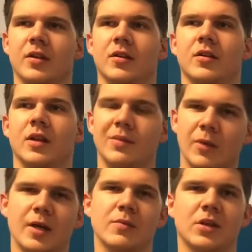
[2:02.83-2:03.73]
he
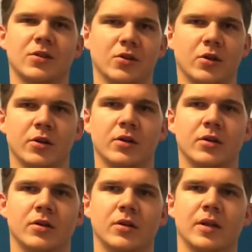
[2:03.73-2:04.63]
might be a starter.
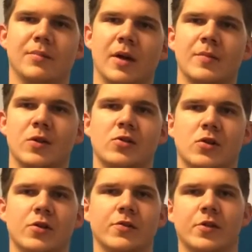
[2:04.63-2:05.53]
He might be a
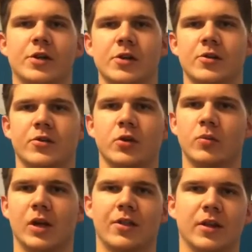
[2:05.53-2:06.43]
starter for a year or two,
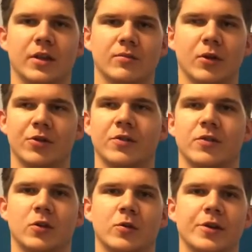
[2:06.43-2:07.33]
but I think most of his
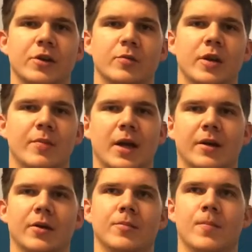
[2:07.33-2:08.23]
career he'll be a
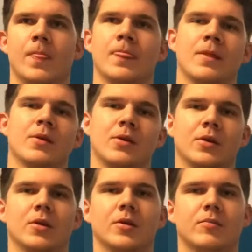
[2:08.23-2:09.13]
backup.
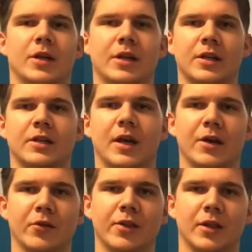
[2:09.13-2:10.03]
But again, I
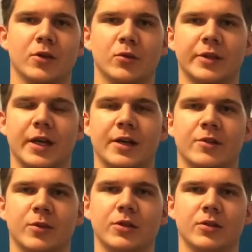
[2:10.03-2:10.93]
don't think he'll win the
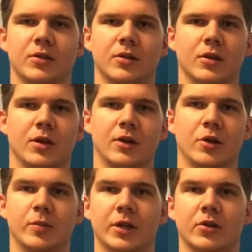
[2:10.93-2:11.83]
Heisman. It'll
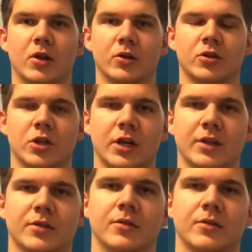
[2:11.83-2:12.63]
be a long shot.